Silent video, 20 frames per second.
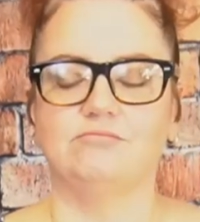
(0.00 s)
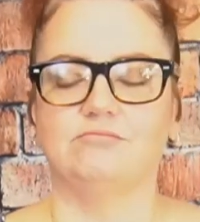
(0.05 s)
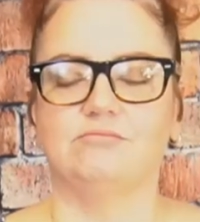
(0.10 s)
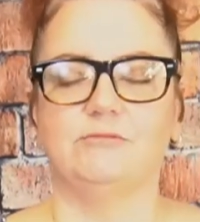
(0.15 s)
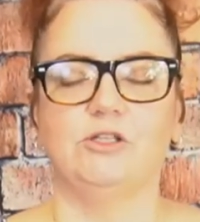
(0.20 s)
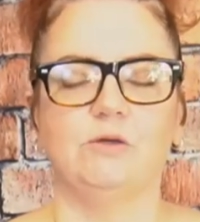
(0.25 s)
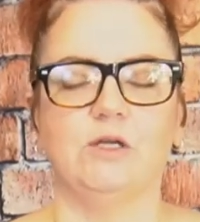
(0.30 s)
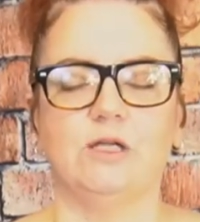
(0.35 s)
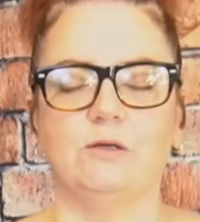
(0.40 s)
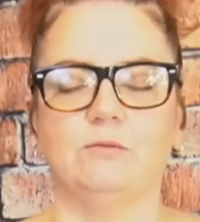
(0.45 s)

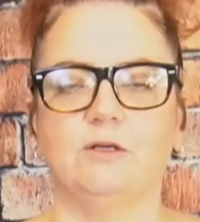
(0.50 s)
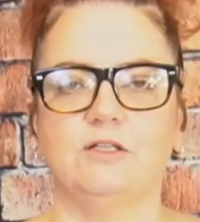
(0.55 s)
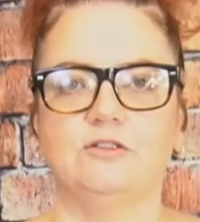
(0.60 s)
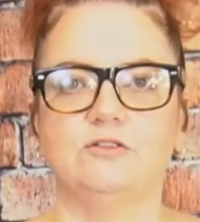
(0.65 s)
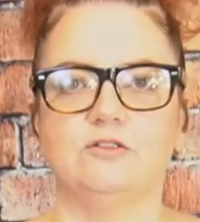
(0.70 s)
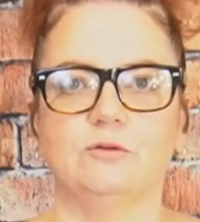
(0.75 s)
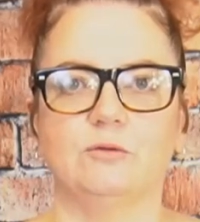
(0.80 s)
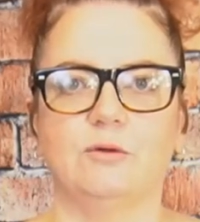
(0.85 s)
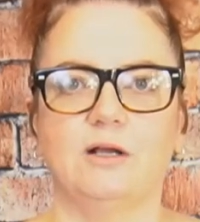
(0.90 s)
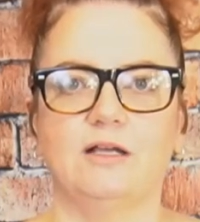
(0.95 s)
you can
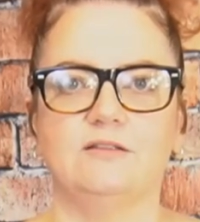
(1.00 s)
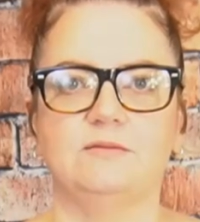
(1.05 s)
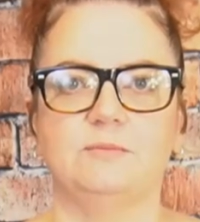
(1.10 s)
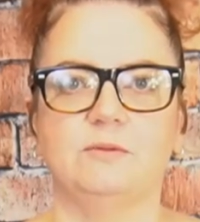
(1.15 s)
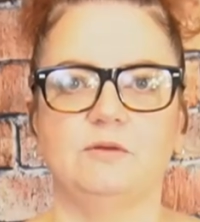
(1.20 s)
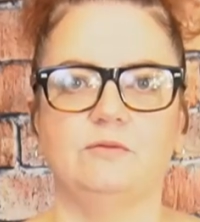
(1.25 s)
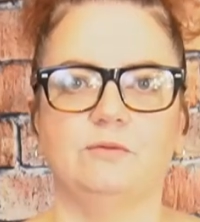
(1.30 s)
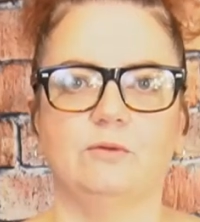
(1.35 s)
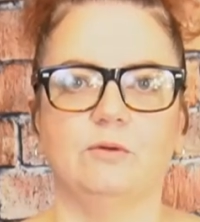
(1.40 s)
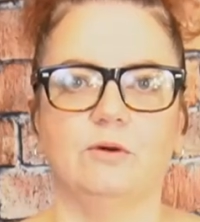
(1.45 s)
rinse your rice
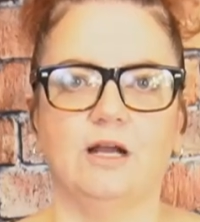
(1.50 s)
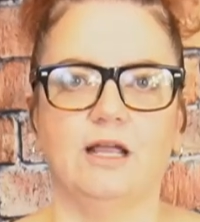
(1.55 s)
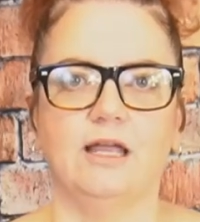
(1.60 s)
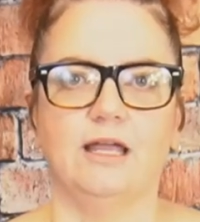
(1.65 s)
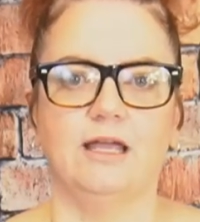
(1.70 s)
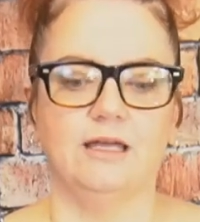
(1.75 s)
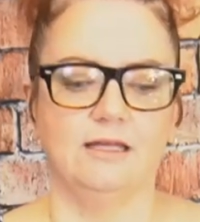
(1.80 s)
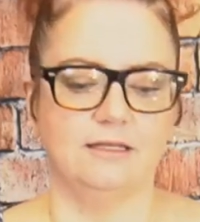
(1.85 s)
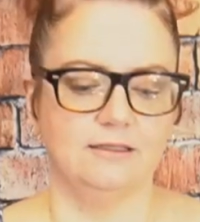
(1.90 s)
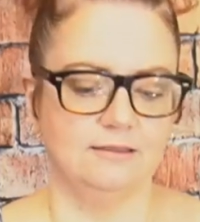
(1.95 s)

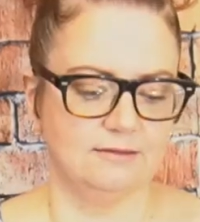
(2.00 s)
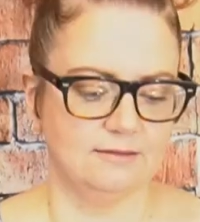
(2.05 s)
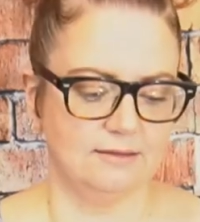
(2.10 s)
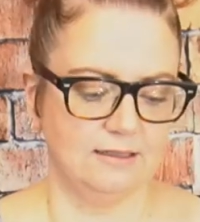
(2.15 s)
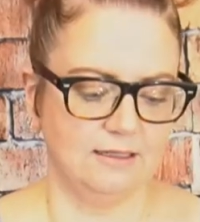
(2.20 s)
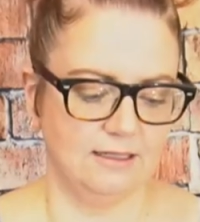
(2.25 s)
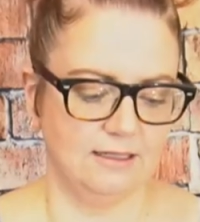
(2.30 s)
beforehand.